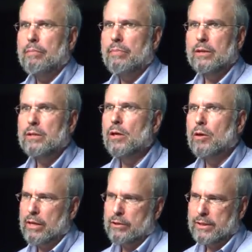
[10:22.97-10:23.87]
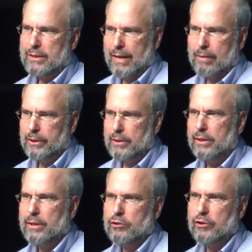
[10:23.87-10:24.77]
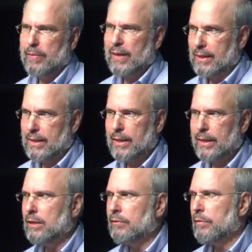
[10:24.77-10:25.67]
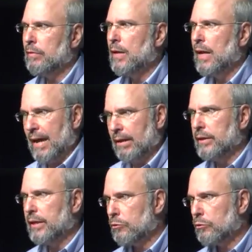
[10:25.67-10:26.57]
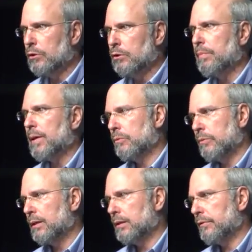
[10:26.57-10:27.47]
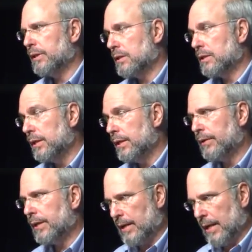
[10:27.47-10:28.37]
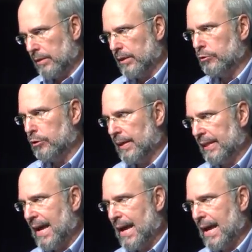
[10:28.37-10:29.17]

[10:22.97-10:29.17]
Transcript: There is no other example in the history of mankind of an ethnic group, and a relatively insignificant ethnic group at